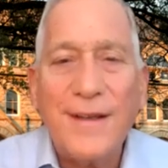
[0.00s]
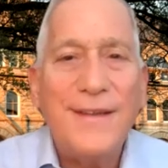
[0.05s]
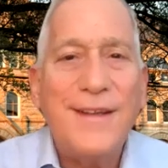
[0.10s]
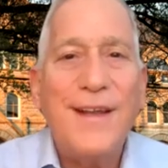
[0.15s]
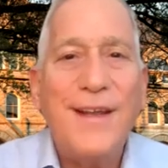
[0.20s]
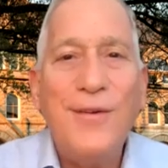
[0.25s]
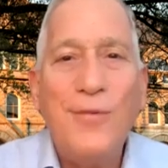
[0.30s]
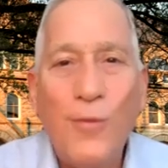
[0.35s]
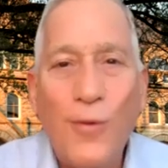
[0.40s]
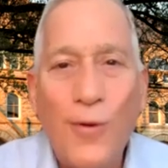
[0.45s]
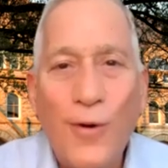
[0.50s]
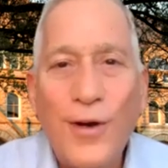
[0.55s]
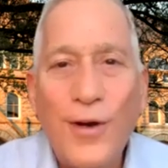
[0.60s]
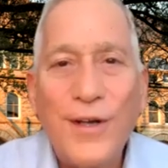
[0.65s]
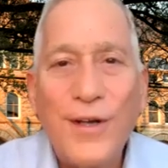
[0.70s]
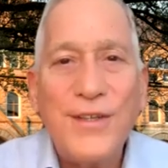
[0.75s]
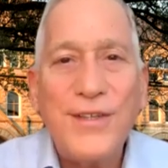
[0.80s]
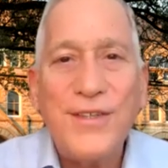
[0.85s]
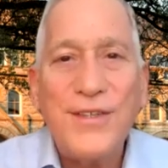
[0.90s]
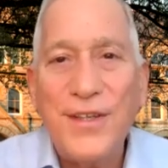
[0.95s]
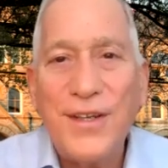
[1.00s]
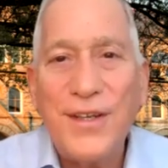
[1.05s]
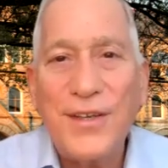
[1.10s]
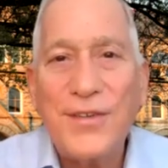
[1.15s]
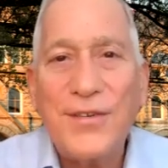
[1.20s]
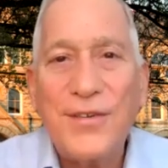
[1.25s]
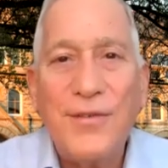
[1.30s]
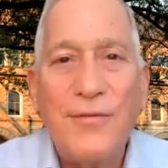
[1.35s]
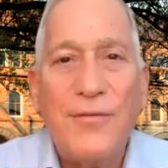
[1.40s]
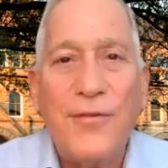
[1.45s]
They weren't
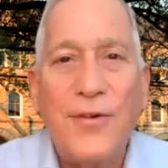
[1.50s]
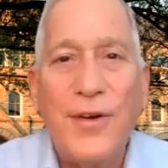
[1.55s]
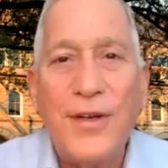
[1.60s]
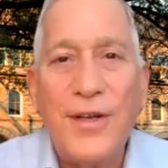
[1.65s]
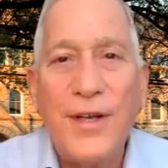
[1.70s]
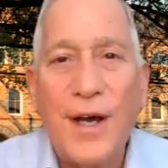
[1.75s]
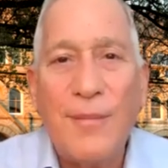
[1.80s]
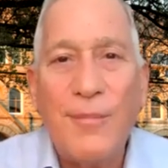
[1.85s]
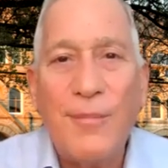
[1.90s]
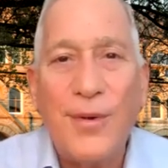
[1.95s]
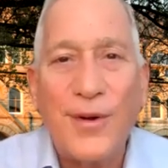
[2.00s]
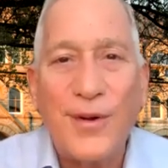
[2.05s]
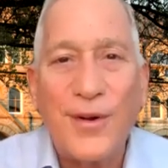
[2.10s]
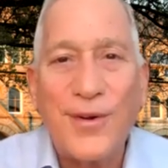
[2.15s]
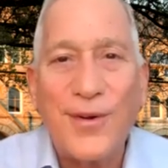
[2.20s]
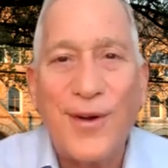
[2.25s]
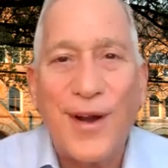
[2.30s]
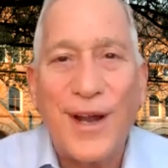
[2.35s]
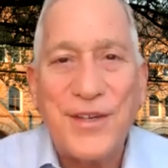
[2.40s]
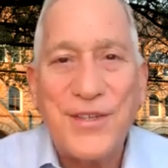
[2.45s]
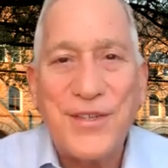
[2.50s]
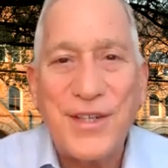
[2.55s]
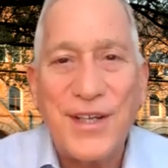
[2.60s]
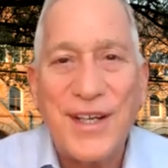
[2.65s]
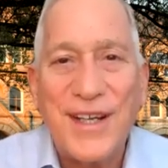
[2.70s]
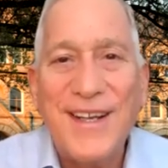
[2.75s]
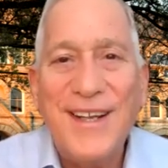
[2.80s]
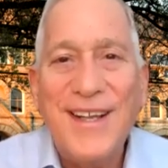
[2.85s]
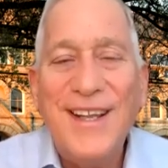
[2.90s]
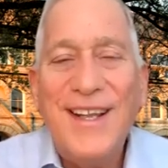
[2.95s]
just for number crunching.